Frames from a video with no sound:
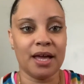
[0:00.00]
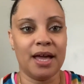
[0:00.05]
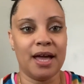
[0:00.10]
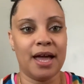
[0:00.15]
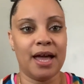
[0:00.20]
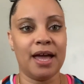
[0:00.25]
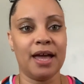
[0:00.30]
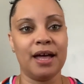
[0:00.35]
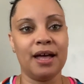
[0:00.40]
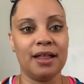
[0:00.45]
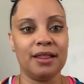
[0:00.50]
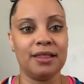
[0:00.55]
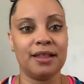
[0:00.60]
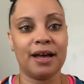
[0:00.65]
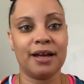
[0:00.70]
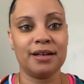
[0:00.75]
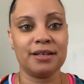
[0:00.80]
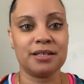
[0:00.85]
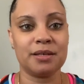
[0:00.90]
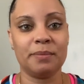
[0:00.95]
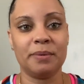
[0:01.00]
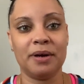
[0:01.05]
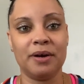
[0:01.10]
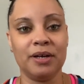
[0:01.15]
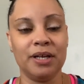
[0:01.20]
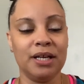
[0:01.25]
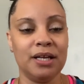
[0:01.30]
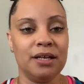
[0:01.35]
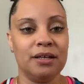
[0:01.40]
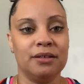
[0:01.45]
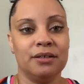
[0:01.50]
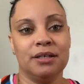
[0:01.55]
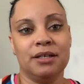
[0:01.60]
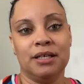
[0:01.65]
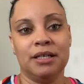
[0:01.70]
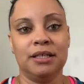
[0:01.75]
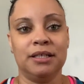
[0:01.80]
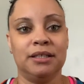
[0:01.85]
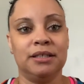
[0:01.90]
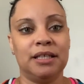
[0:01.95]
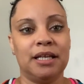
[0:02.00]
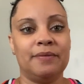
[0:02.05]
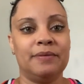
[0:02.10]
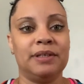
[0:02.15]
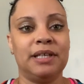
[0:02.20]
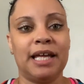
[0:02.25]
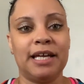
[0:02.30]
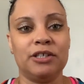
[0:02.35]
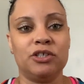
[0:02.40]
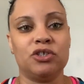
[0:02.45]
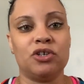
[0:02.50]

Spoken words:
And that is about it. Love and light,